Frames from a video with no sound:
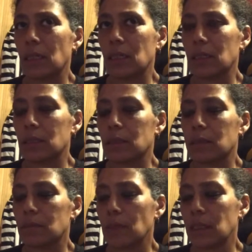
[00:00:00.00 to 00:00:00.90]
and
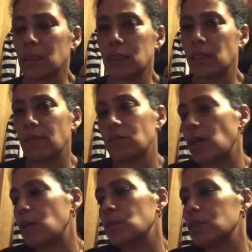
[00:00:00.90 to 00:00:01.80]
I can sit there for
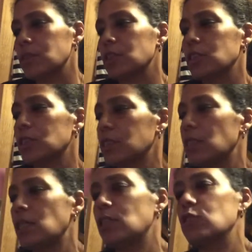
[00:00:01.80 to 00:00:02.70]
hours and just
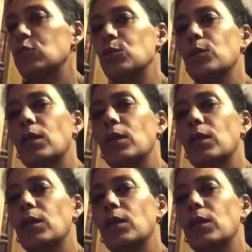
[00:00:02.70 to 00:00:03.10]
sit there and do.